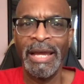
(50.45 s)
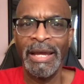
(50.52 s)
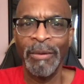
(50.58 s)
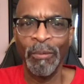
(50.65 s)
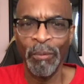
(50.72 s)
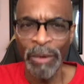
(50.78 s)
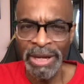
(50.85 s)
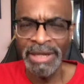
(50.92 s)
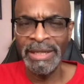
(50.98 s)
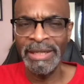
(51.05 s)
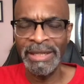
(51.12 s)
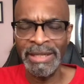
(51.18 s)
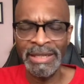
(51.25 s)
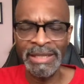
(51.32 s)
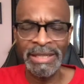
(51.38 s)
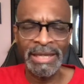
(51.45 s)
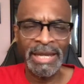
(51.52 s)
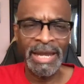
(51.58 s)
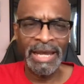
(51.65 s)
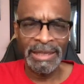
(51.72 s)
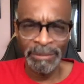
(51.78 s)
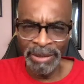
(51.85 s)
Wendy,
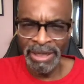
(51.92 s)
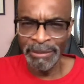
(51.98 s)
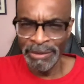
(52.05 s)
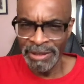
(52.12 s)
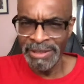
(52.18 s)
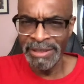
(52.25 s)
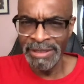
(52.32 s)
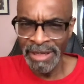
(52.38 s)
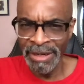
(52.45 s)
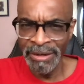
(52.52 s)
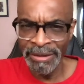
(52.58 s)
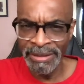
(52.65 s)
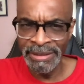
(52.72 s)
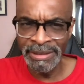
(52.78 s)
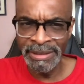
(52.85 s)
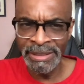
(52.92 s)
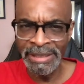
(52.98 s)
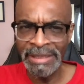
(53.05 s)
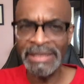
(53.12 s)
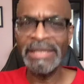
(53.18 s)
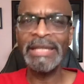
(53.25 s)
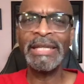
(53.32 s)
at the bottom of the stairs,
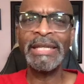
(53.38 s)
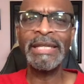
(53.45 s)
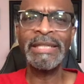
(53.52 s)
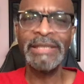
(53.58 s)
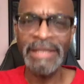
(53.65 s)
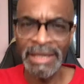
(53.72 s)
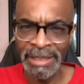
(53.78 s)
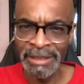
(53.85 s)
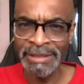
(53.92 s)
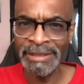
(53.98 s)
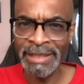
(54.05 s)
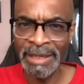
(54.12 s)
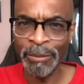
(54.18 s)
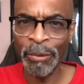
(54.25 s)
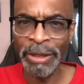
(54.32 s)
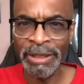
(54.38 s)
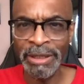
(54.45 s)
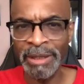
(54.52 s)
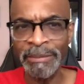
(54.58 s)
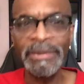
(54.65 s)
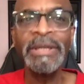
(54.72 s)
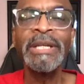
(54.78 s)
is getting the same wake
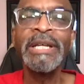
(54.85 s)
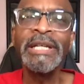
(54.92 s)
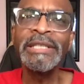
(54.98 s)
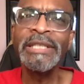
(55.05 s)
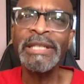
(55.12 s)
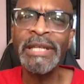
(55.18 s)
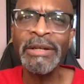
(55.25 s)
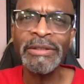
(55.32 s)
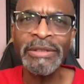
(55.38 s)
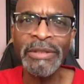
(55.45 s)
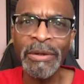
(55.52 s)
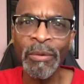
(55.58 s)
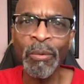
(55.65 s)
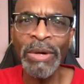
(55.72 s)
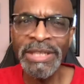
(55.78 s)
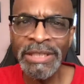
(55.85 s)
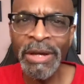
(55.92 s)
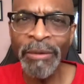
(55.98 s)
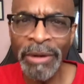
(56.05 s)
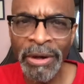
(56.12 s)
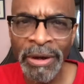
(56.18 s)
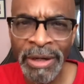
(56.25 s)
up. She yells, "What's
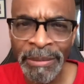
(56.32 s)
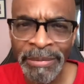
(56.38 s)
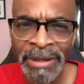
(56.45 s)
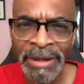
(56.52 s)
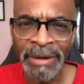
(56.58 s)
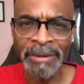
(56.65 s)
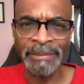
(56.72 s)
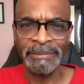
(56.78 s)
going on up there?"